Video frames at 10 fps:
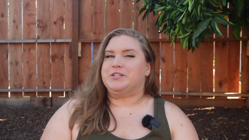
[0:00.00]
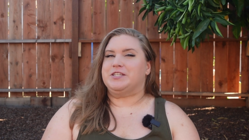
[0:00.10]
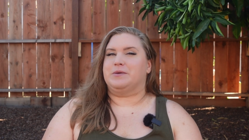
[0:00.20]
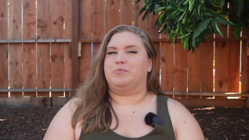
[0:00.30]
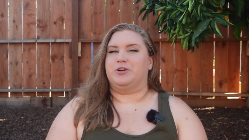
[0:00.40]

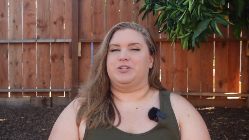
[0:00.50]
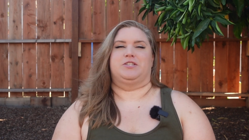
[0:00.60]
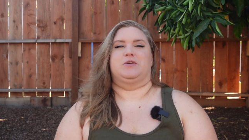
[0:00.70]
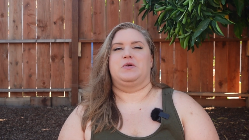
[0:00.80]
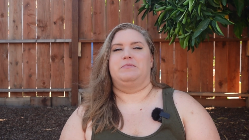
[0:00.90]
to the
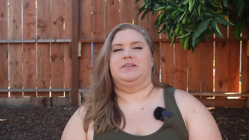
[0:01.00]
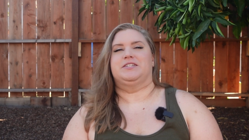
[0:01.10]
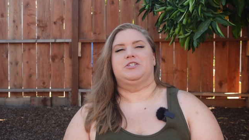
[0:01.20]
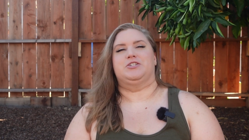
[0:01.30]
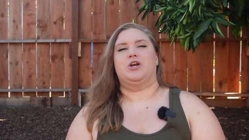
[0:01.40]
purchase agreement
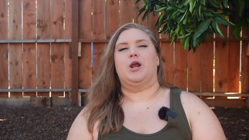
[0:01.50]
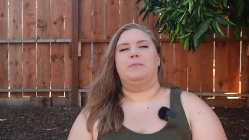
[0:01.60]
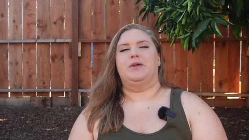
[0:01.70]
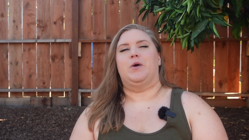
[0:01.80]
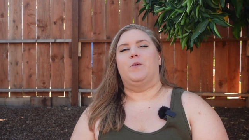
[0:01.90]
to
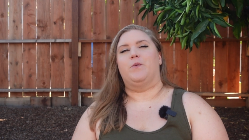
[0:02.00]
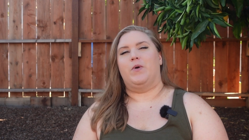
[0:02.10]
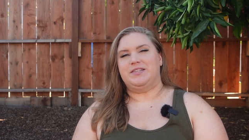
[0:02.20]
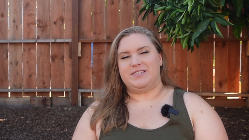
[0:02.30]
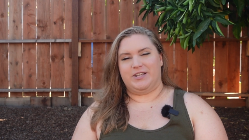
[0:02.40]
determine
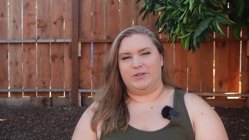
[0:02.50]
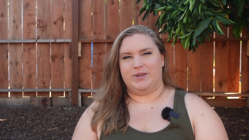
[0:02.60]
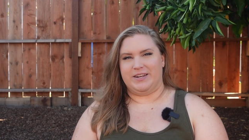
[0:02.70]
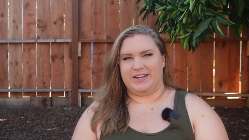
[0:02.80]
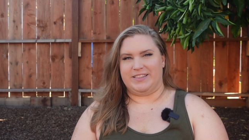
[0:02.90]
what's
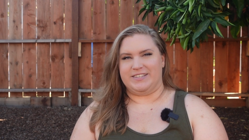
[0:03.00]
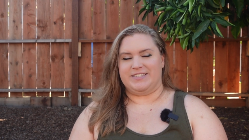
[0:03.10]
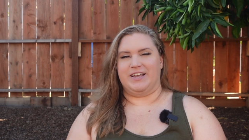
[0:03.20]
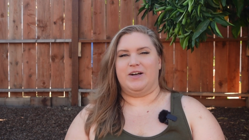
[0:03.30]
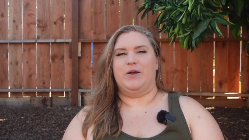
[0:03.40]
included in the
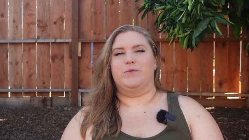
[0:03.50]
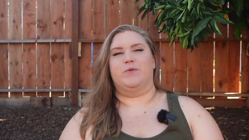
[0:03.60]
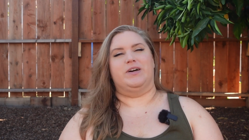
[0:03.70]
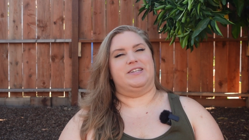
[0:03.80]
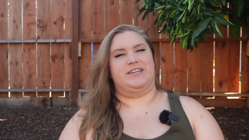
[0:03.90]
sale and what